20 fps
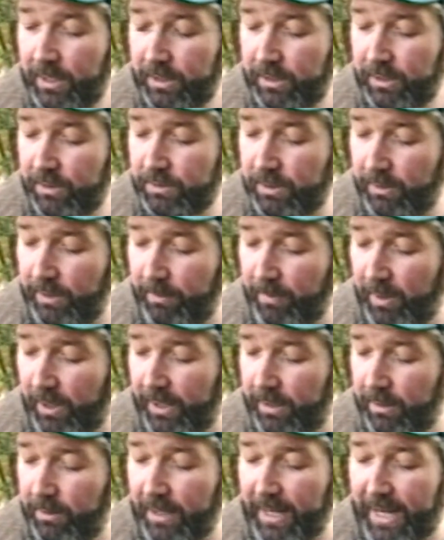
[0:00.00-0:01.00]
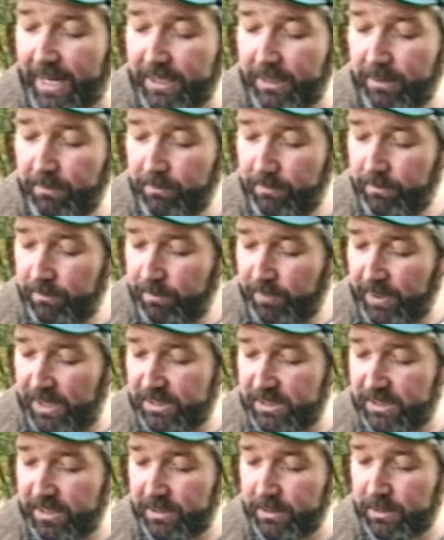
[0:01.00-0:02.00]
you do it by adding
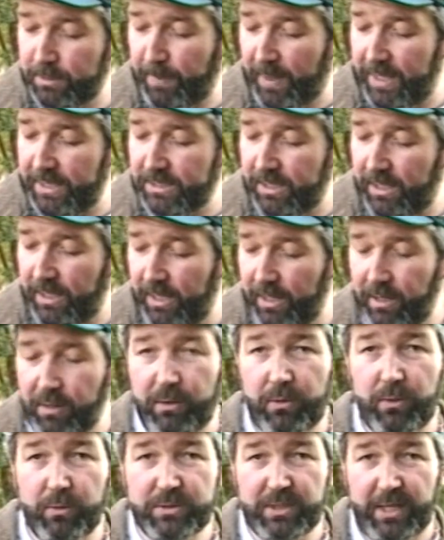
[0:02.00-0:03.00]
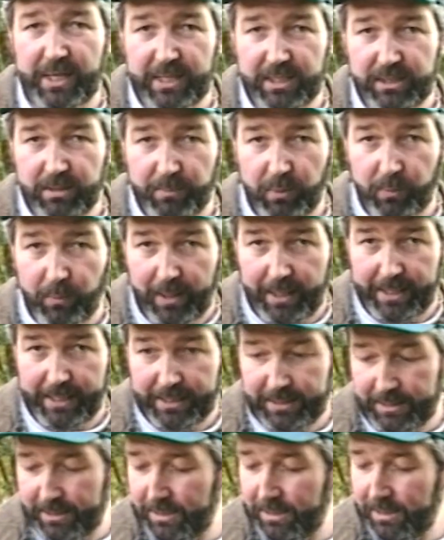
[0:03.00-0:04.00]
pieces at the spacer here or taking them away.
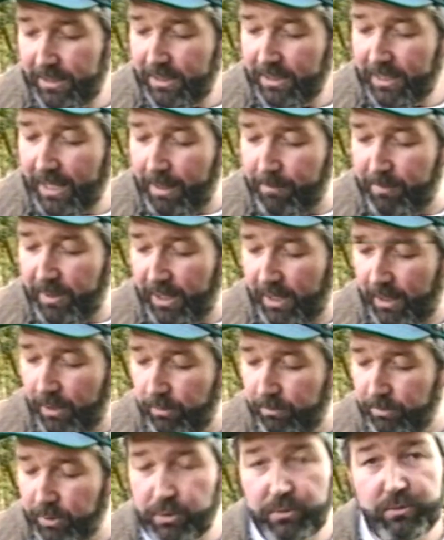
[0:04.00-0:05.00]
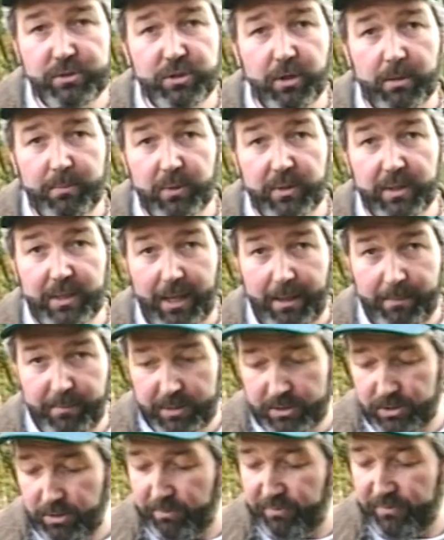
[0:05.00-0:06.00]
Can be a homebrewed job, or it can be
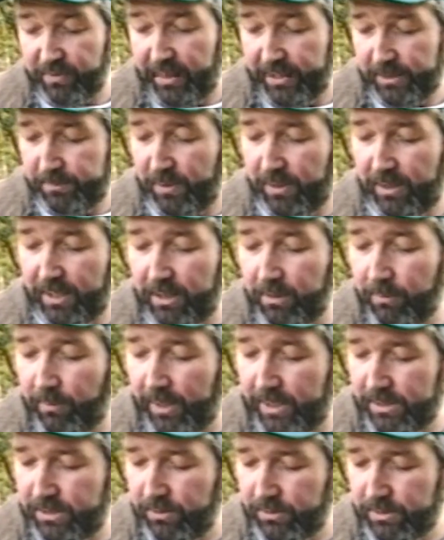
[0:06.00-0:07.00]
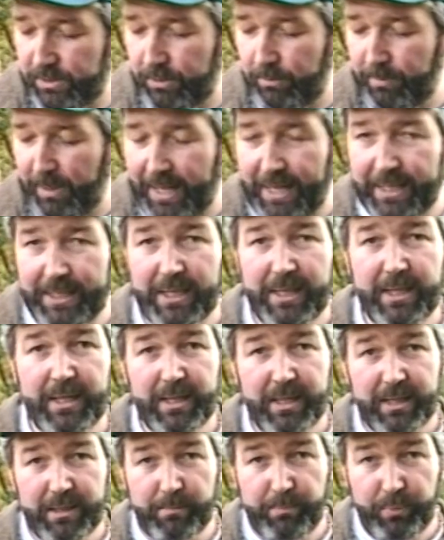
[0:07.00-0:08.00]
a job for an expert. Either way, it's not too bad.
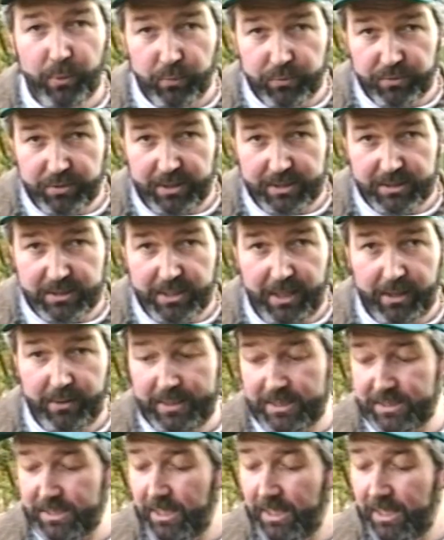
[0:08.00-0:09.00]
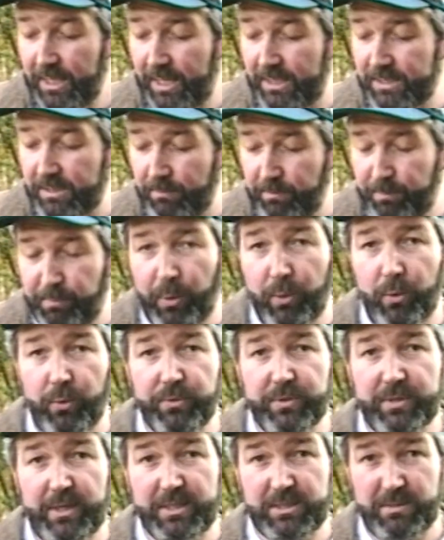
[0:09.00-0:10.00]
Important thing to know is it
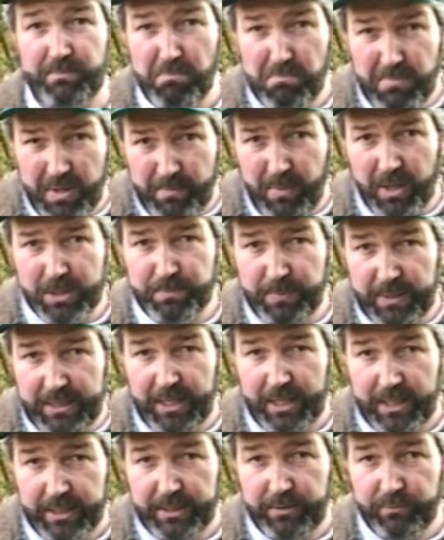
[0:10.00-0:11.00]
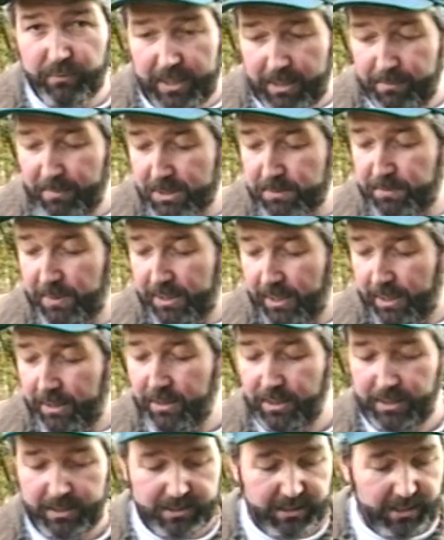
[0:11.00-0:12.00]
must be done. It really must be done
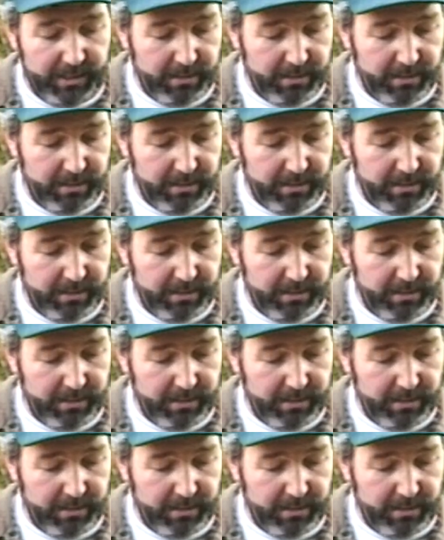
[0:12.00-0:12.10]
to